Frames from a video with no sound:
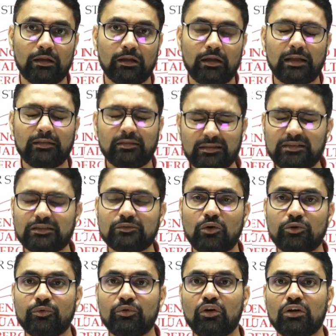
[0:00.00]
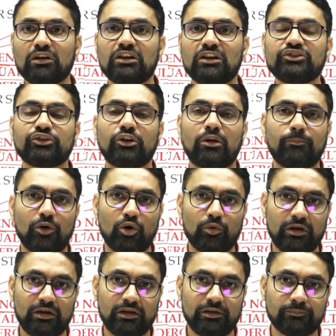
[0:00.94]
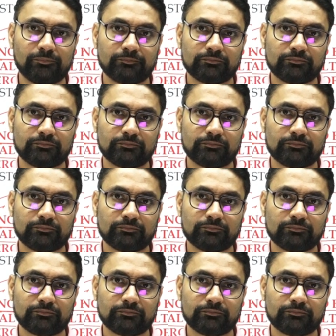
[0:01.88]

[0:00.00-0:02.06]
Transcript: And this is what we call culture of poverty.